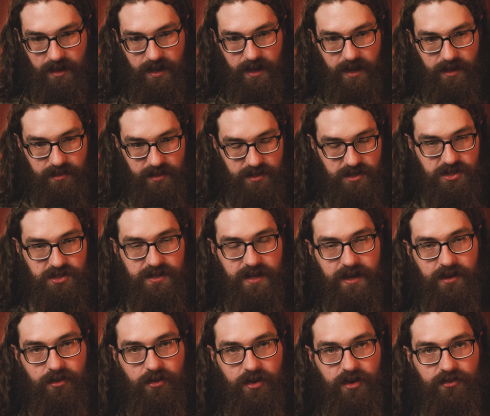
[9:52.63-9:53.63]
And this is
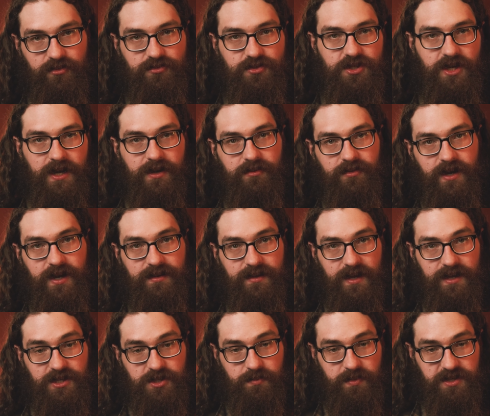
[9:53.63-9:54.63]
then going to generate
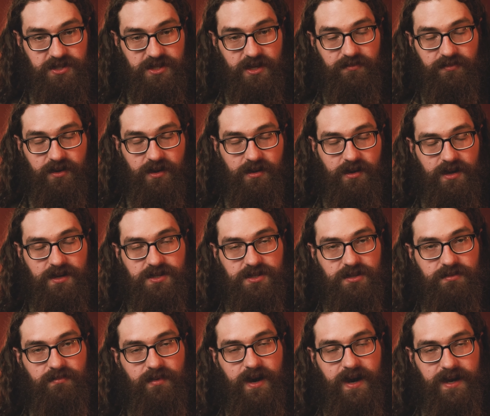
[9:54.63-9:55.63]
a specific
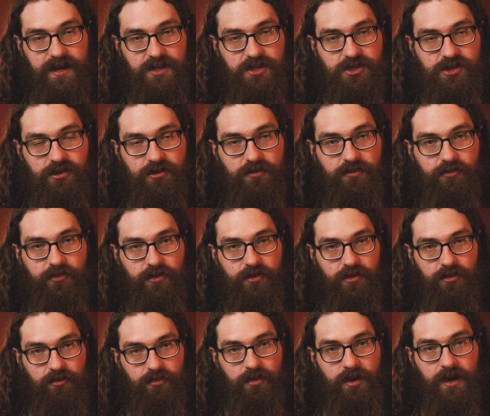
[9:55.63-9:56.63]
custom ISO for
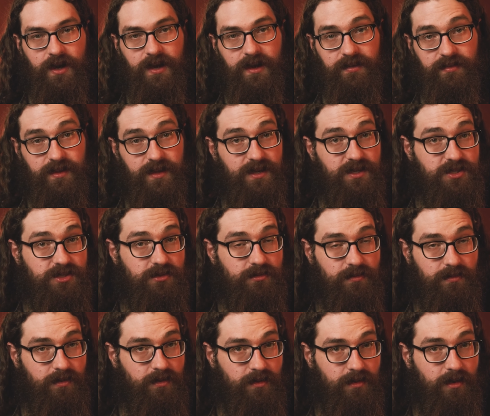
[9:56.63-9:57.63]
you that is
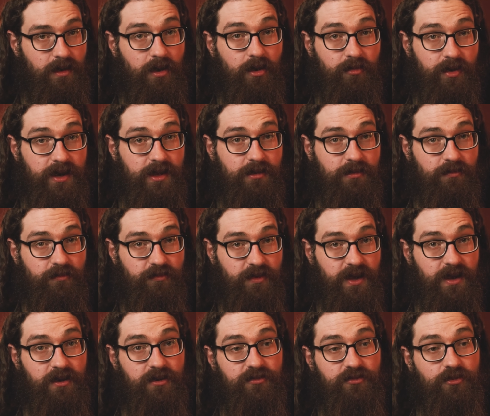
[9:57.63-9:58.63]
uh, already
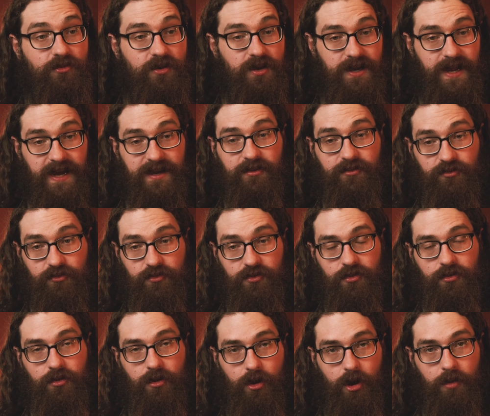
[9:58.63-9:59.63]
configured to connect to
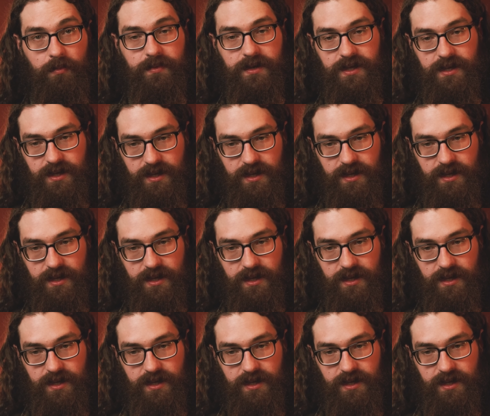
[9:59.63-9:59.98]
your Omni